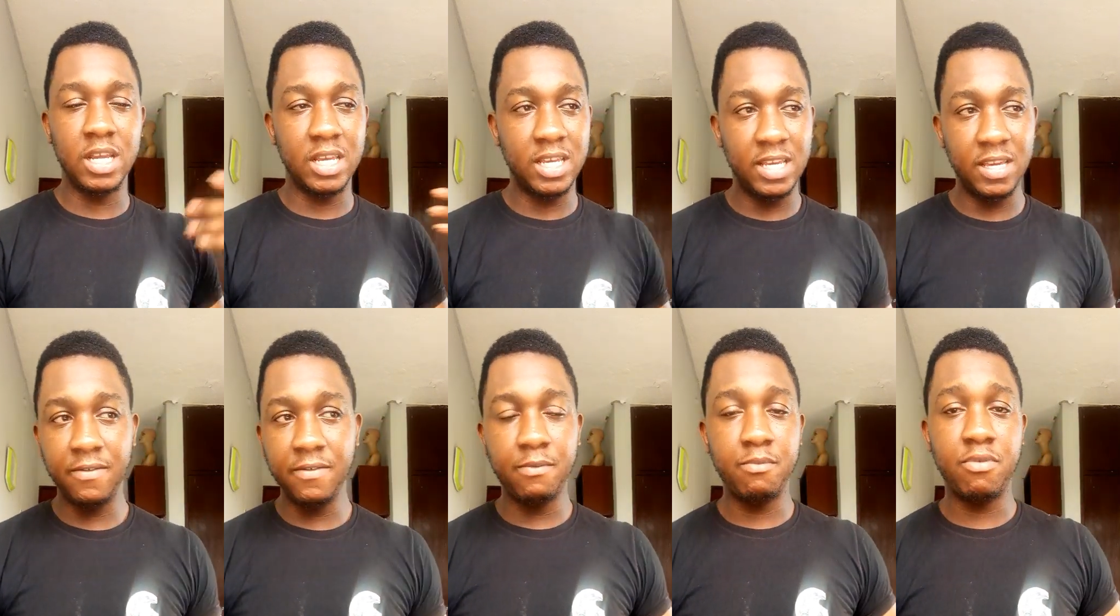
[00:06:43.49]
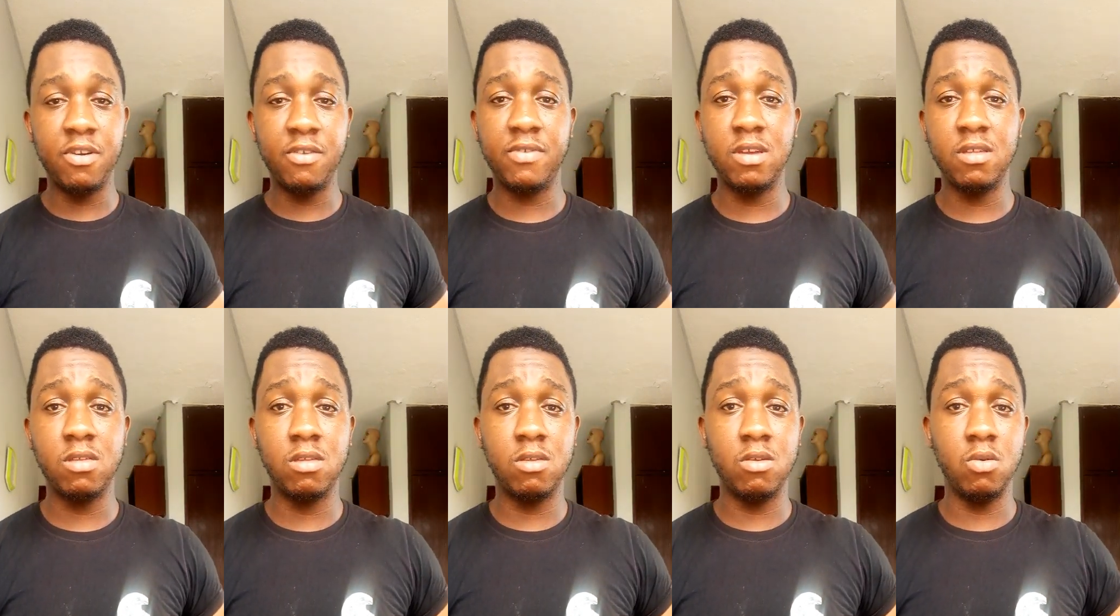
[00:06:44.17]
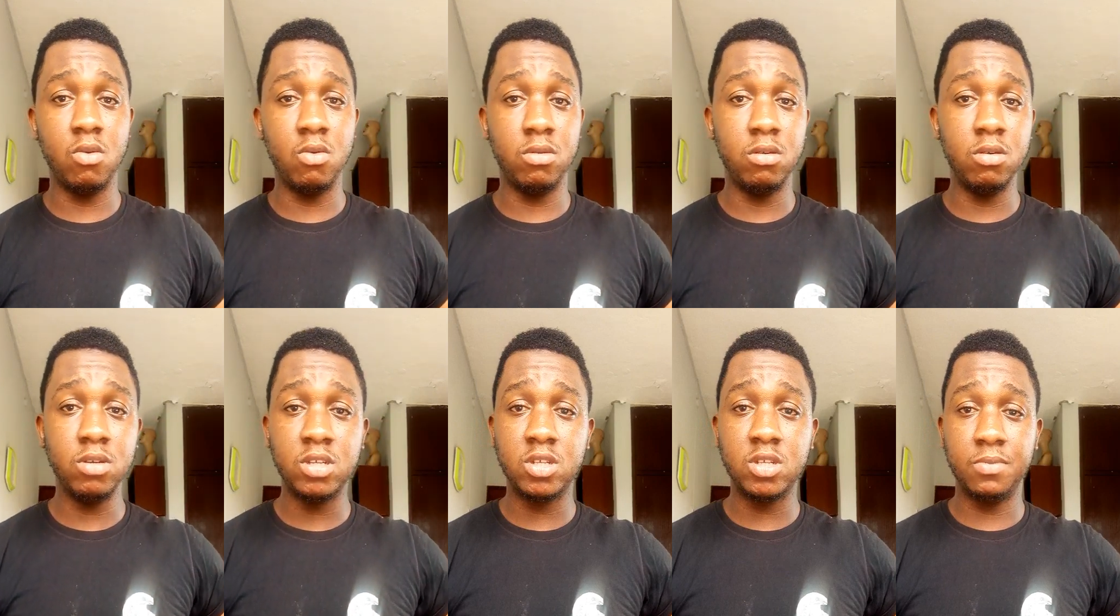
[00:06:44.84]
Give preference to
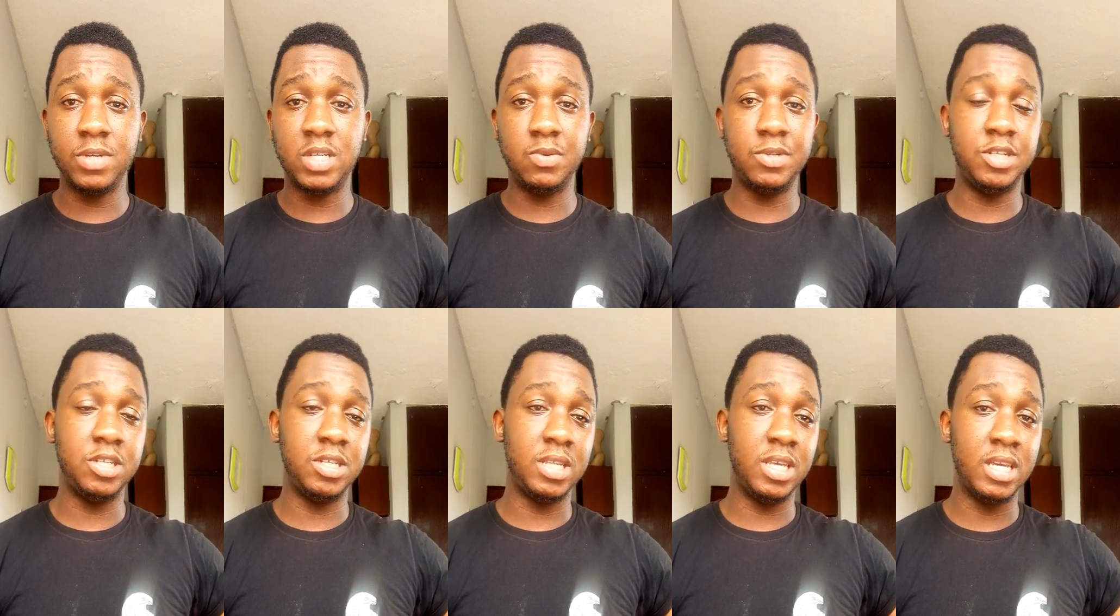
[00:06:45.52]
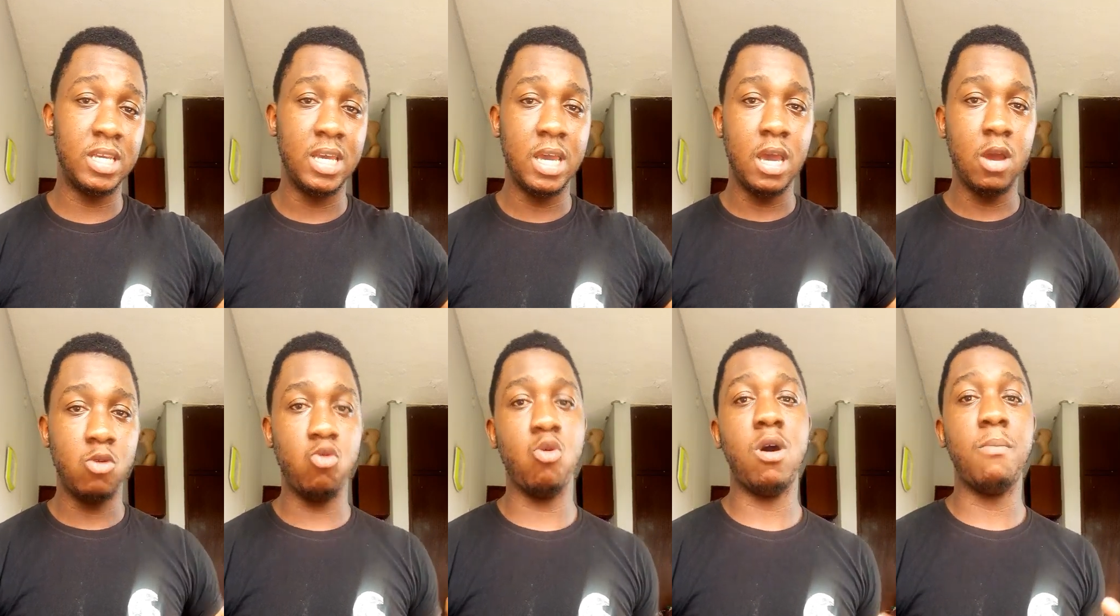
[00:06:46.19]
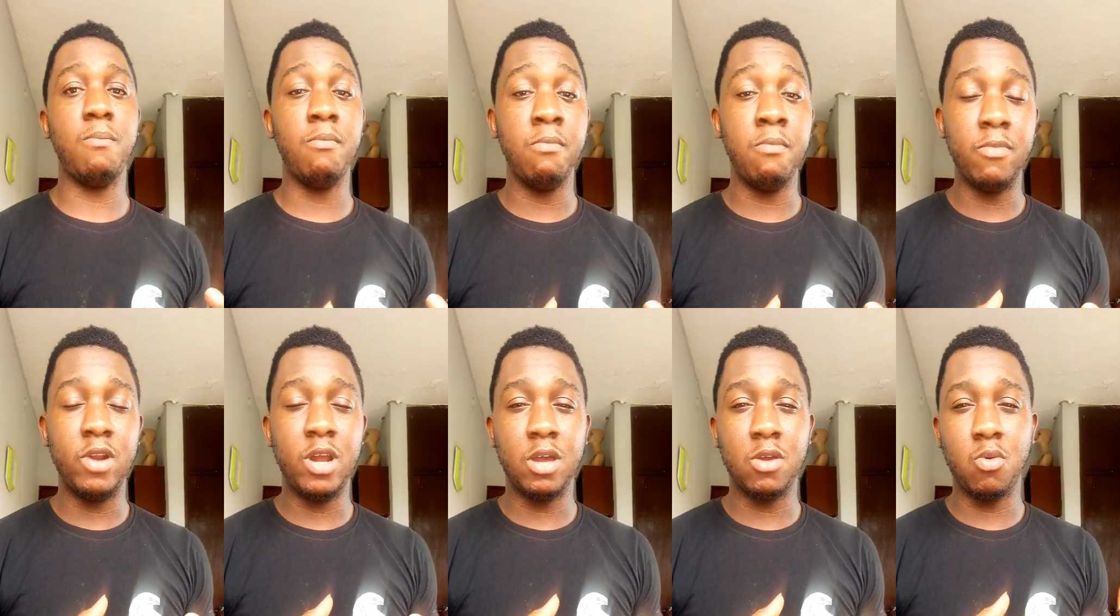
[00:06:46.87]
those subjects which you think you are
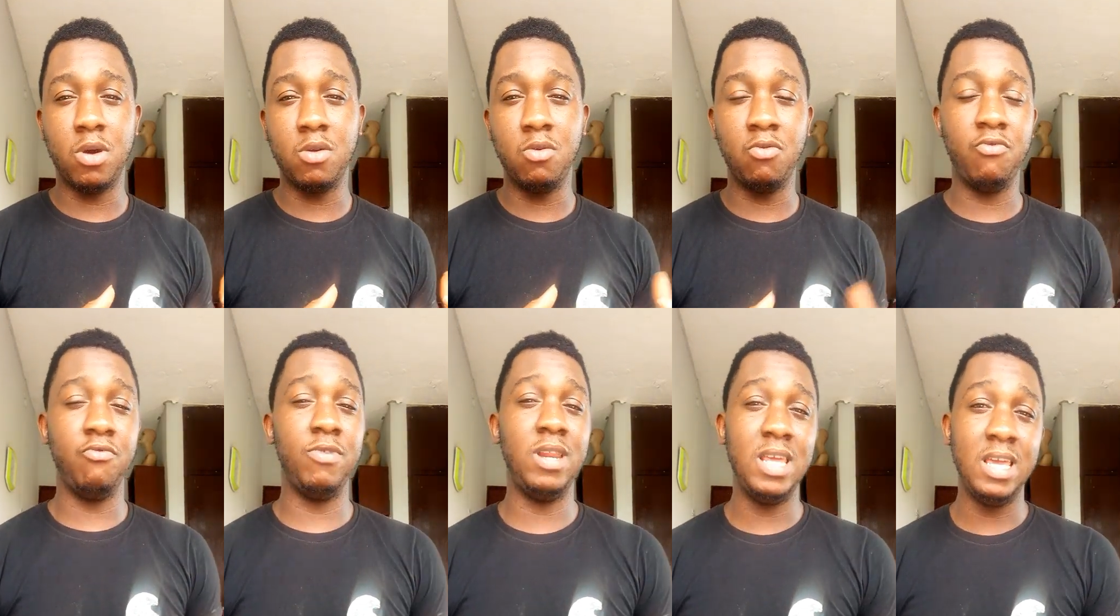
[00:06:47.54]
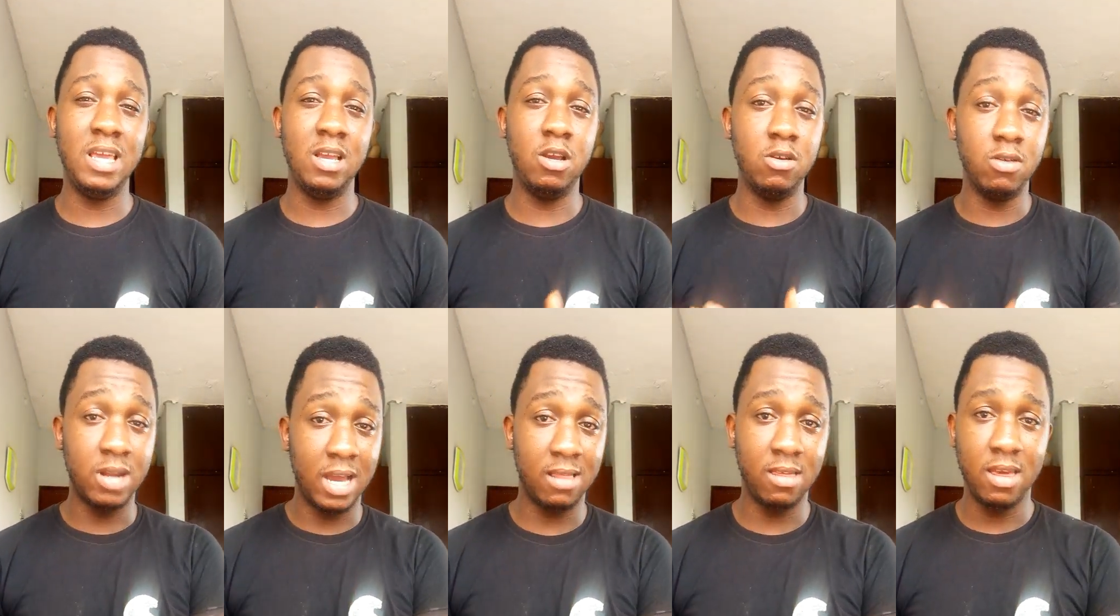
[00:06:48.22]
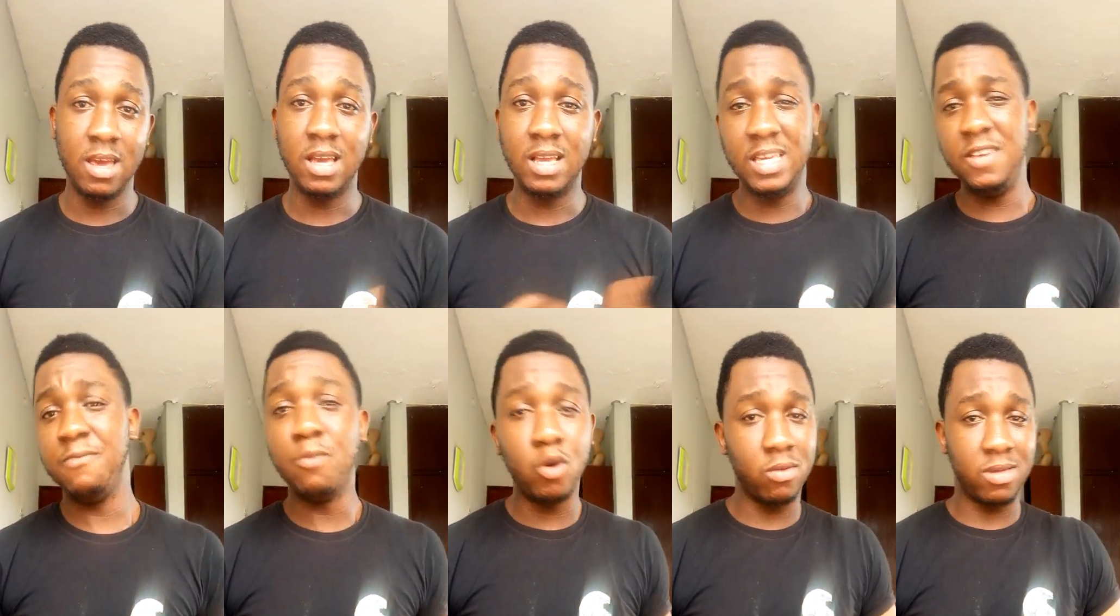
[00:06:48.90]
not really good at.
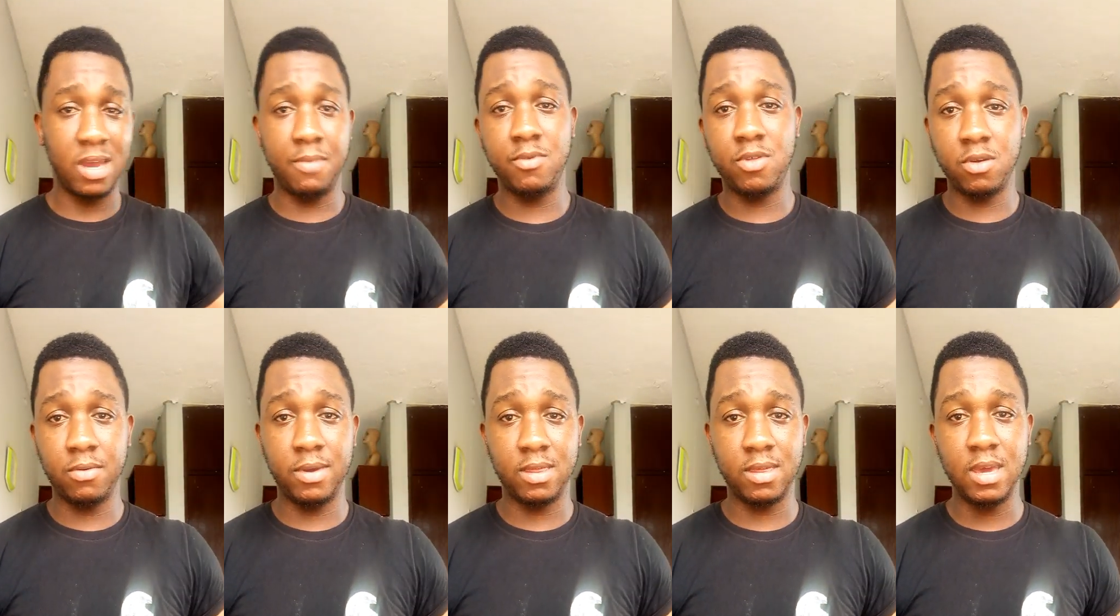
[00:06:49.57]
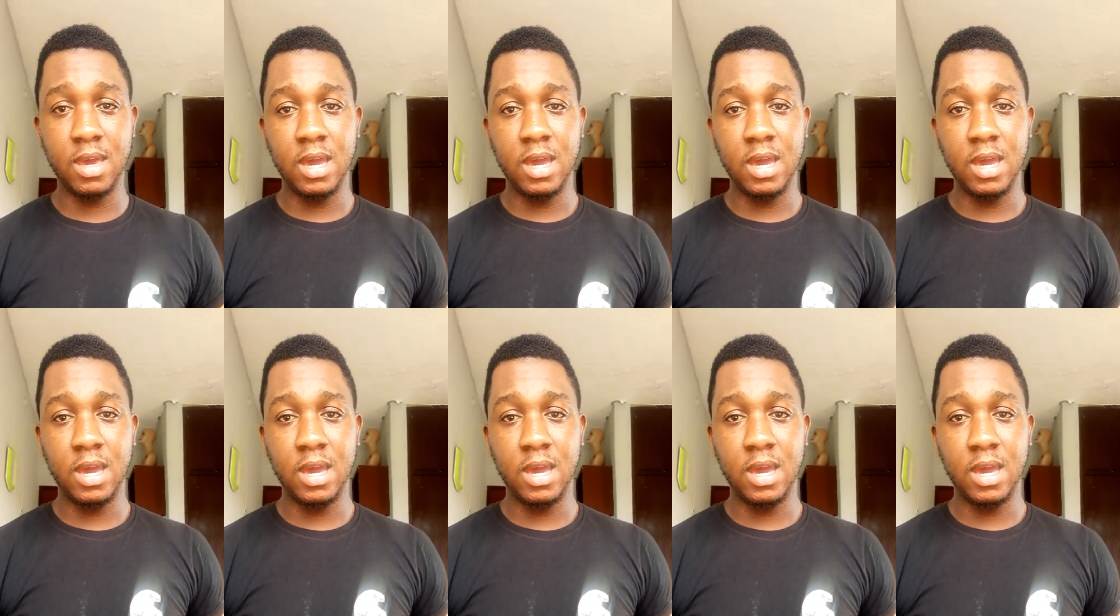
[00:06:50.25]
Give more time to it.